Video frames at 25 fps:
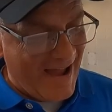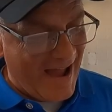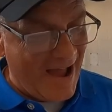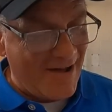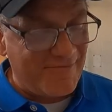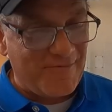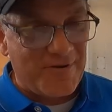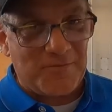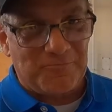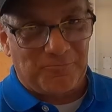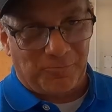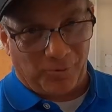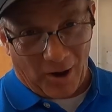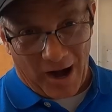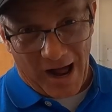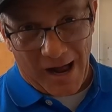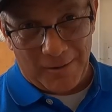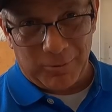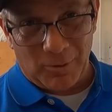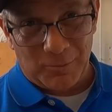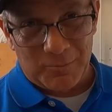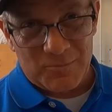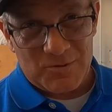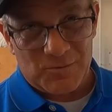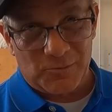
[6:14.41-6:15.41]
Having
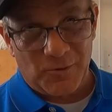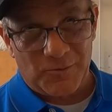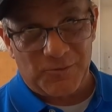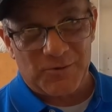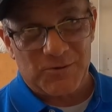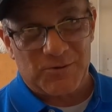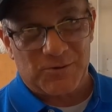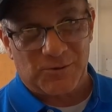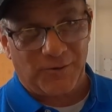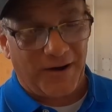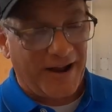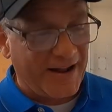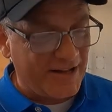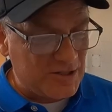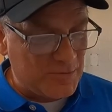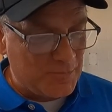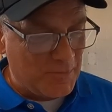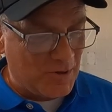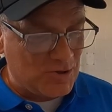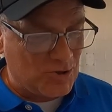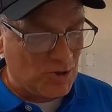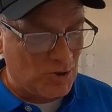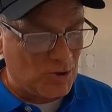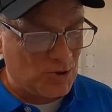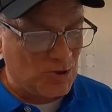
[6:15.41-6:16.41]
problems with the
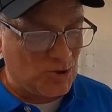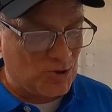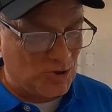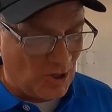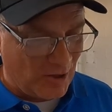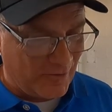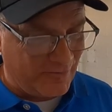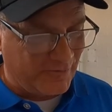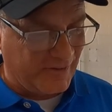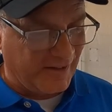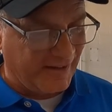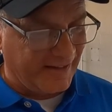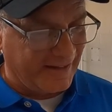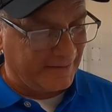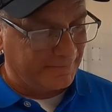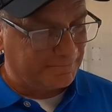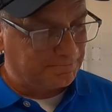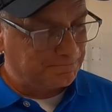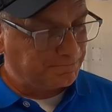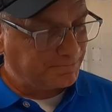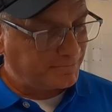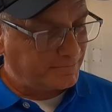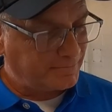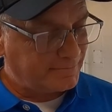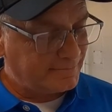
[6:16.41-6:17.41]
transmission shifting.
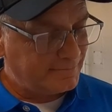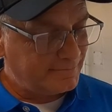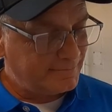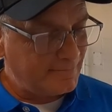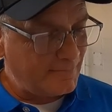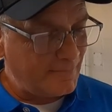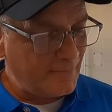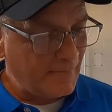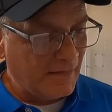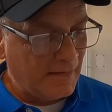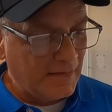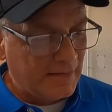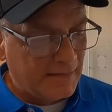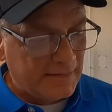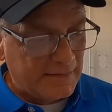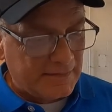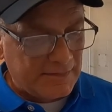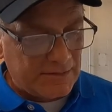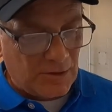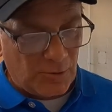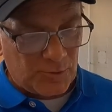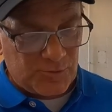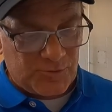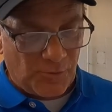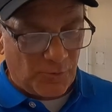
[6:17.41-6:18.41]

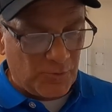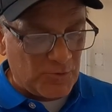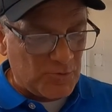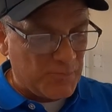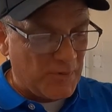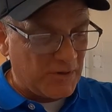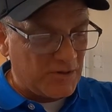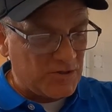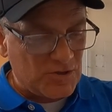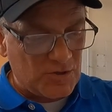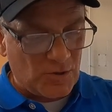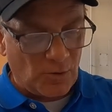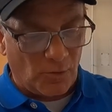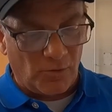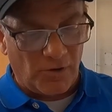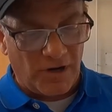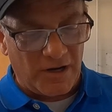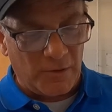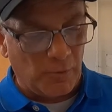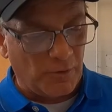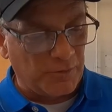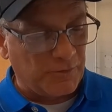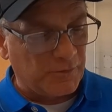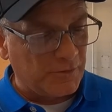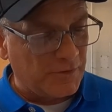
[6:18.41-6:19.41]
Goes through this big
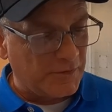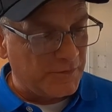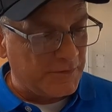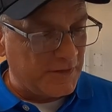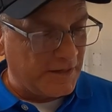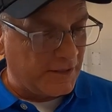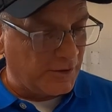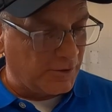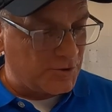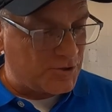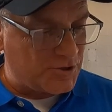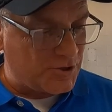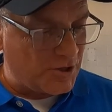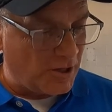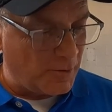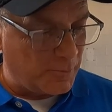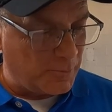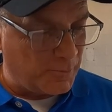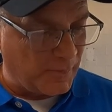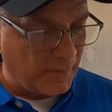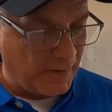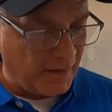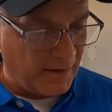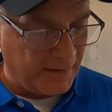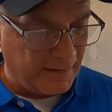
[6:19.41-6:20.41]
story, went to the dealership,
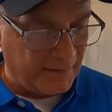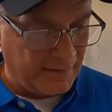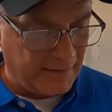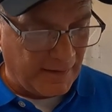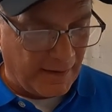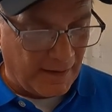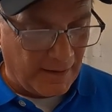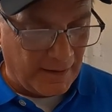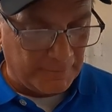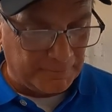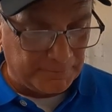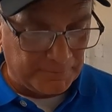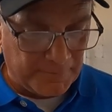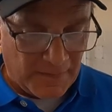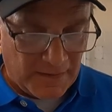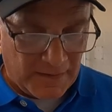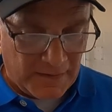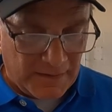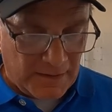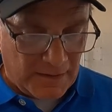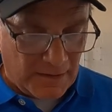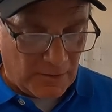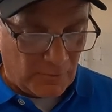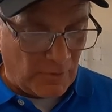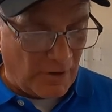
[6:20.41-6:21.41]
and
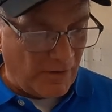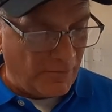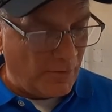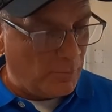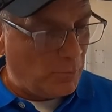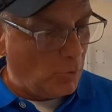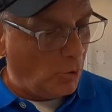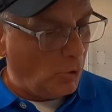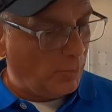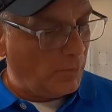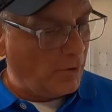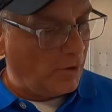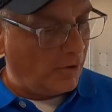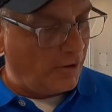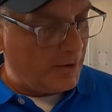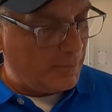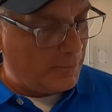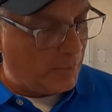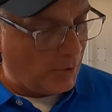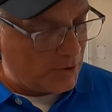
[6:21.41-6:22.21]
around the mulberry